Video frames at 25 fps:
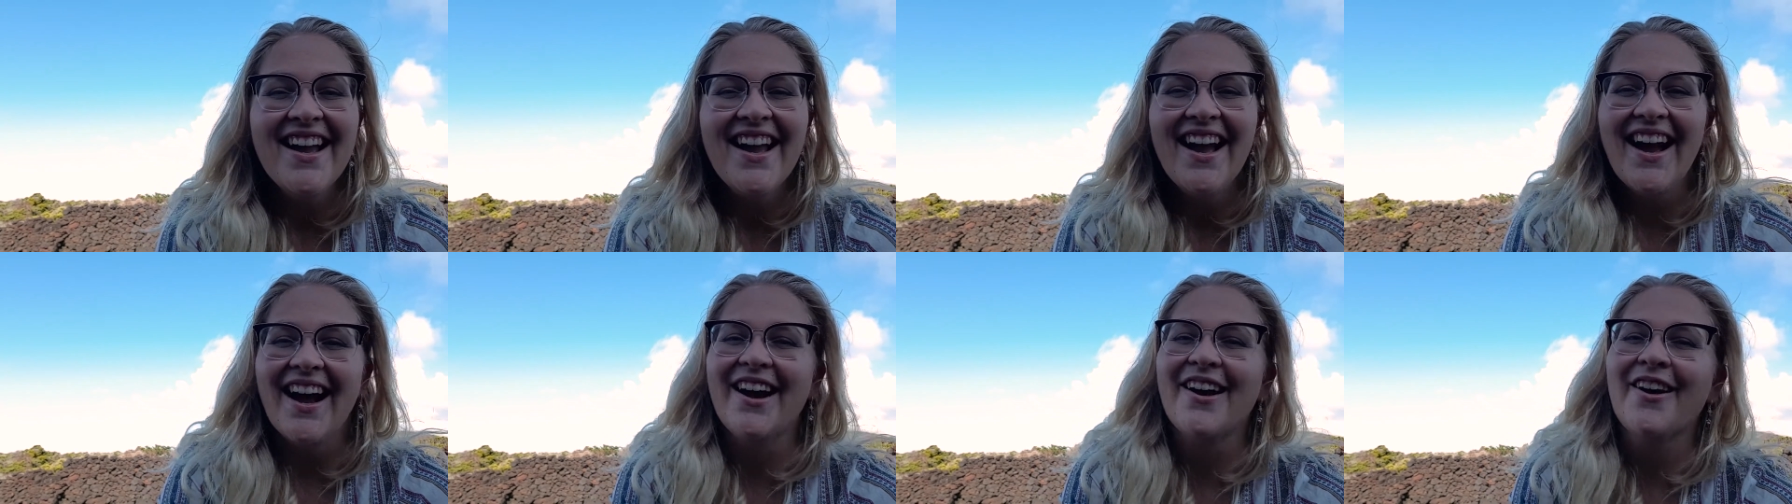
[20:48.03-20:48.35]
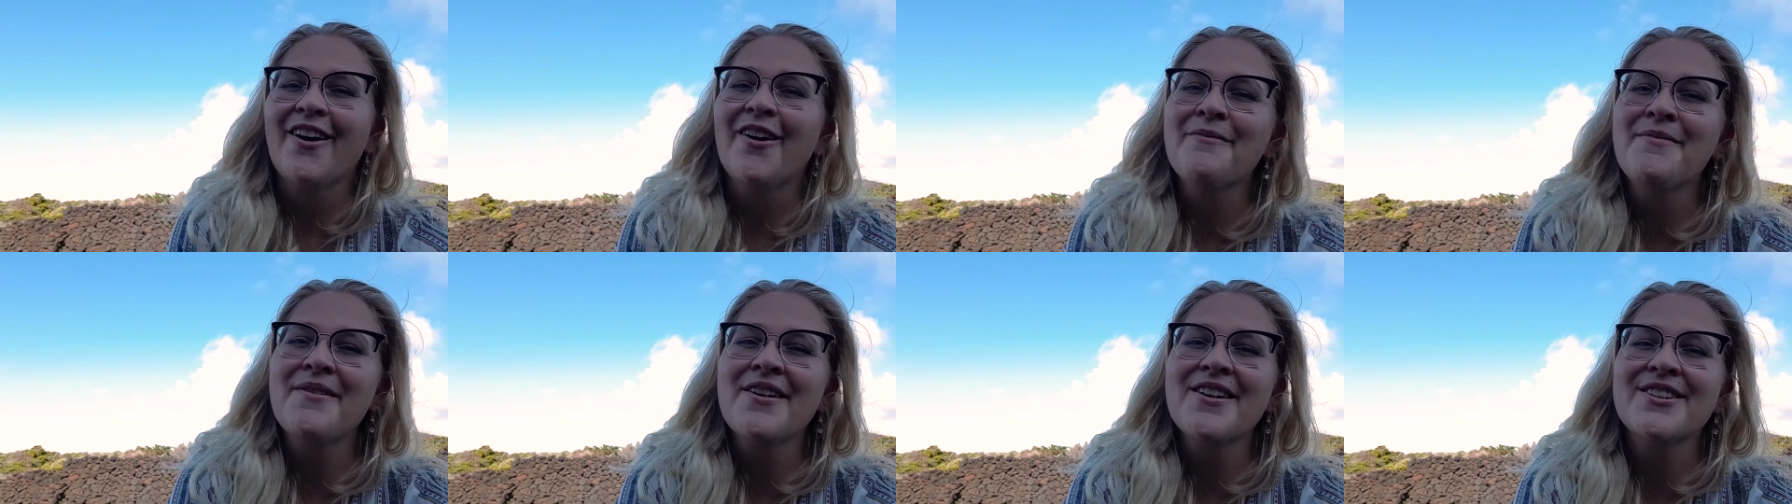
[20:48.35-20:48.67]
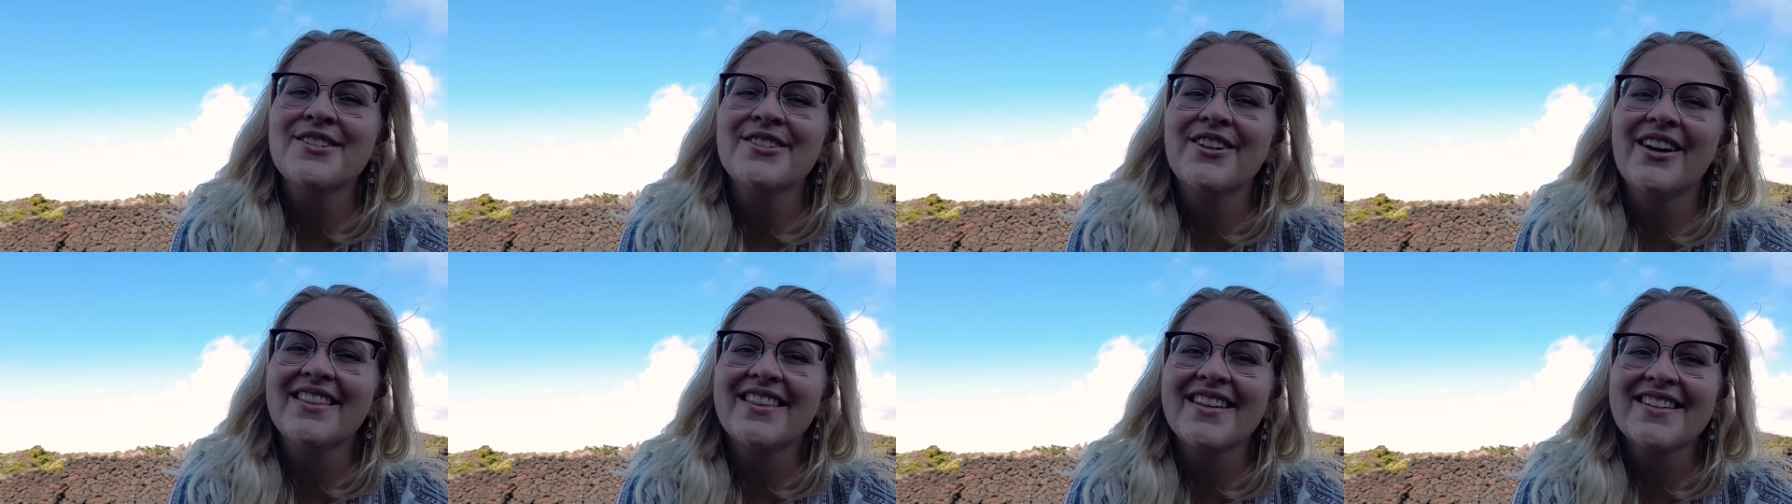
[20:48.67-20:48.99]
I hope you
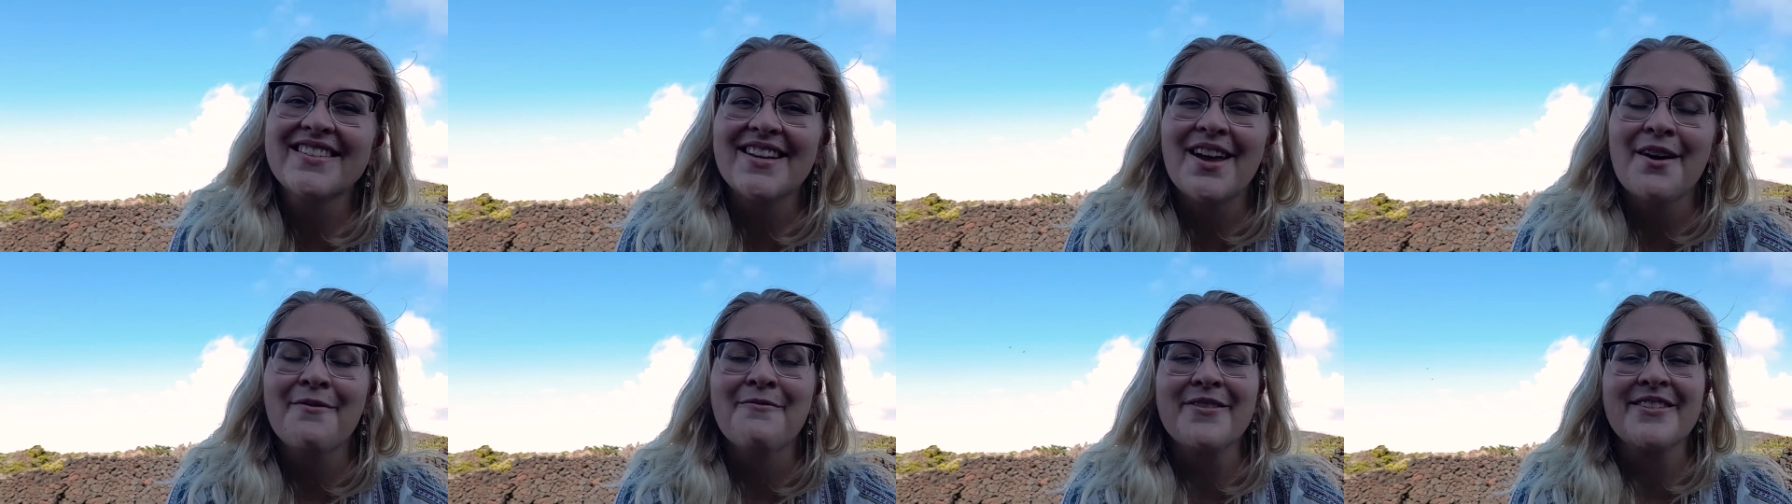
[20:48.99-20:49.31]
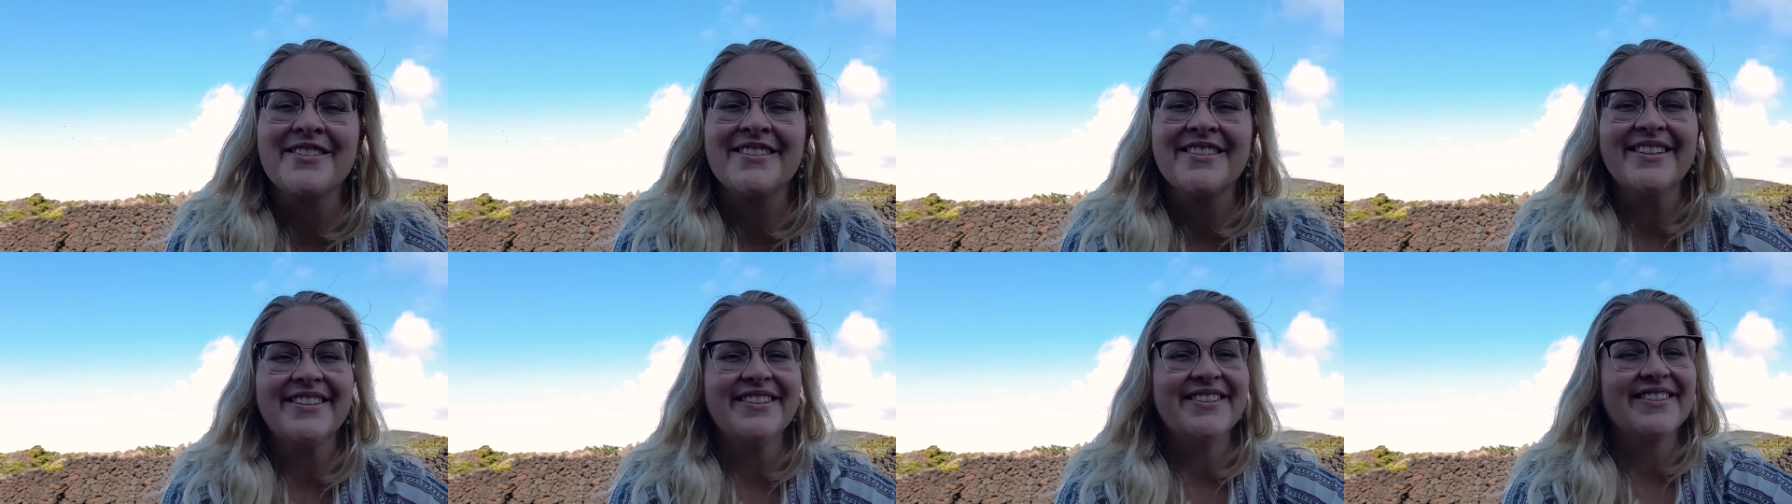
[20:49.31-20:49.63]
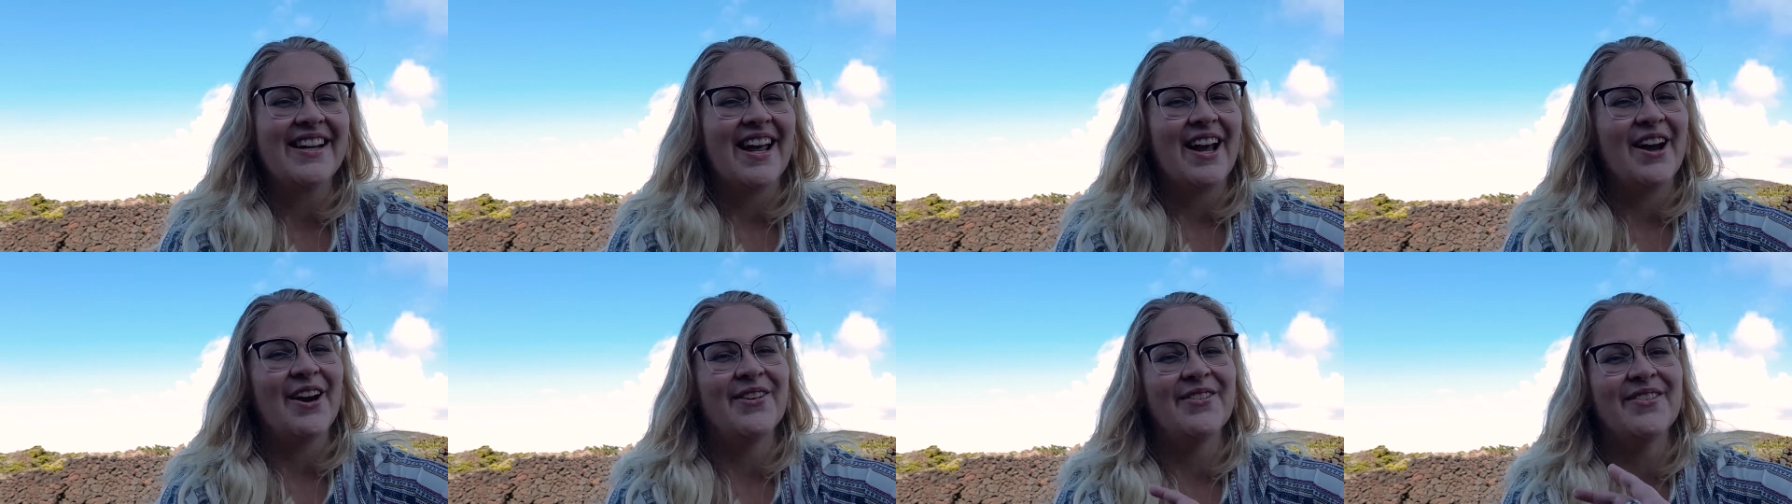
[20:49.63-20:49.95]
enjoyed this episode.
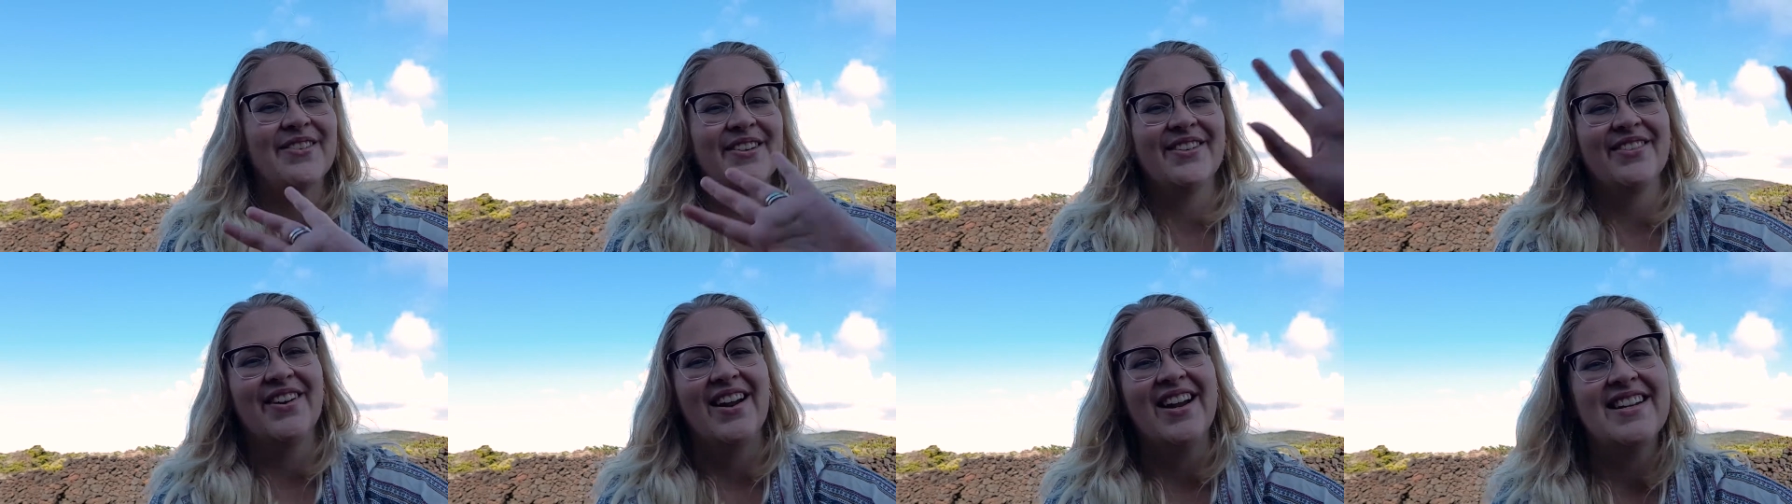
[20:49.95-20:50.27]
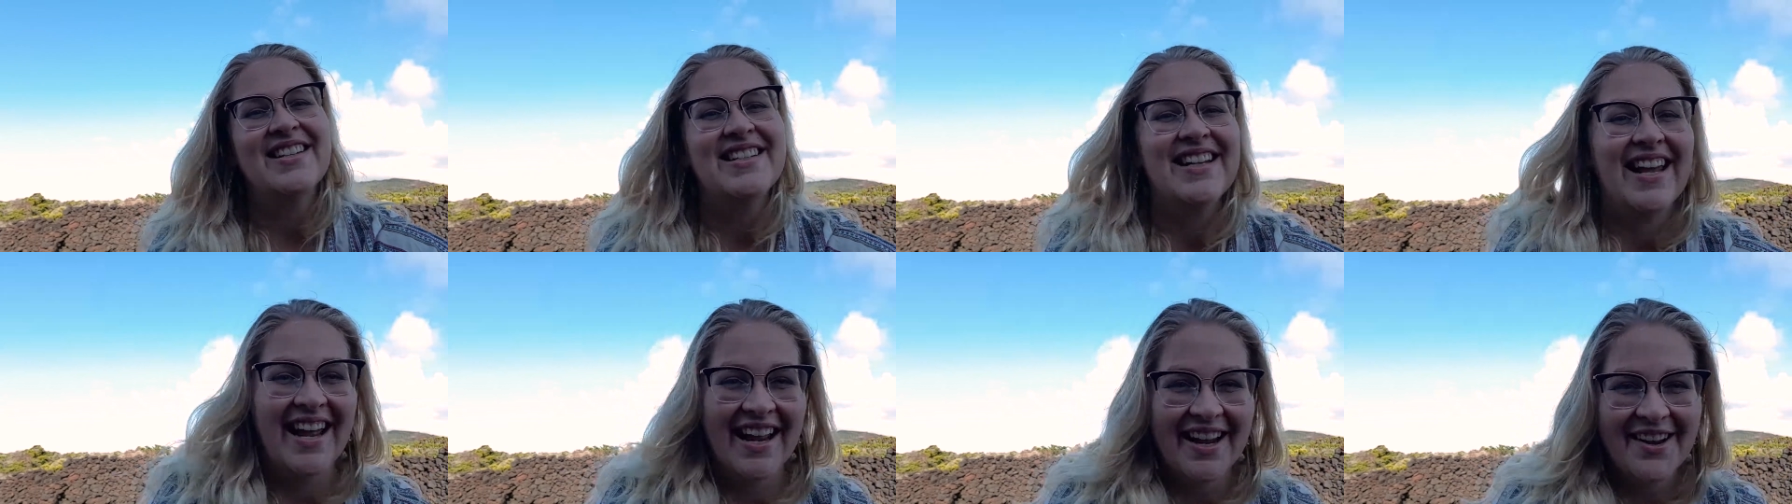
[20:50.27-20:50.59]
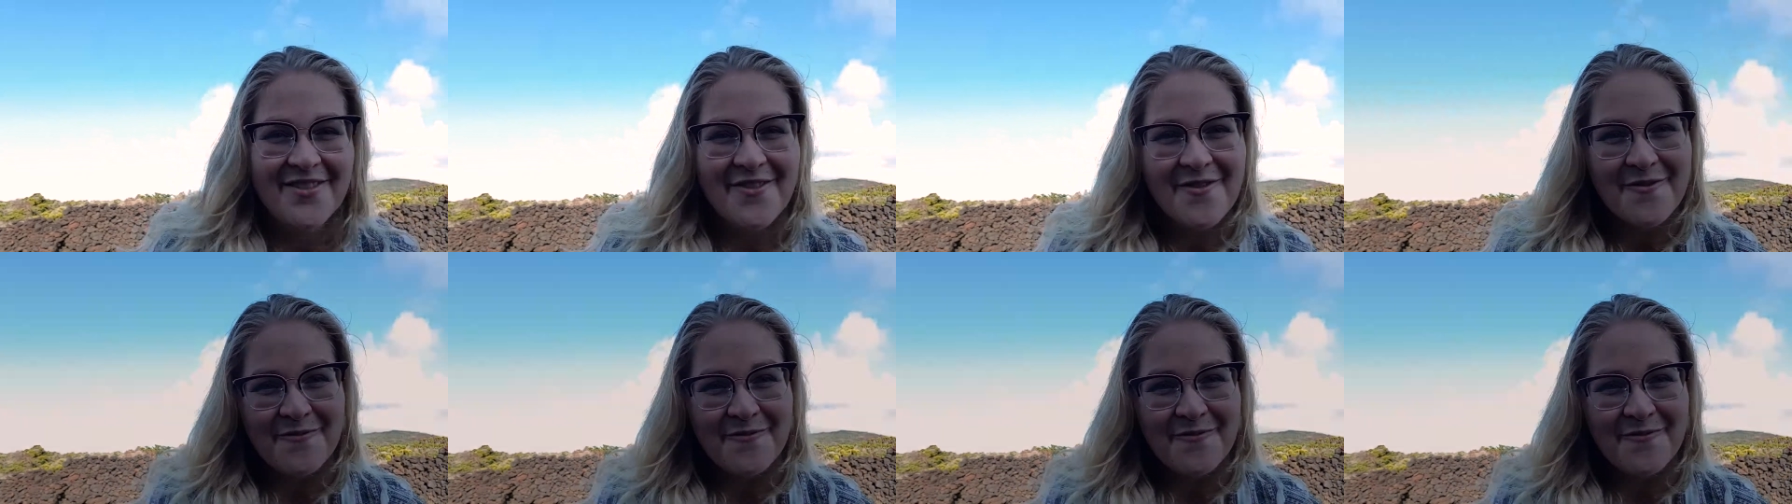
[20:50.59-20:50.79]
Have a great day.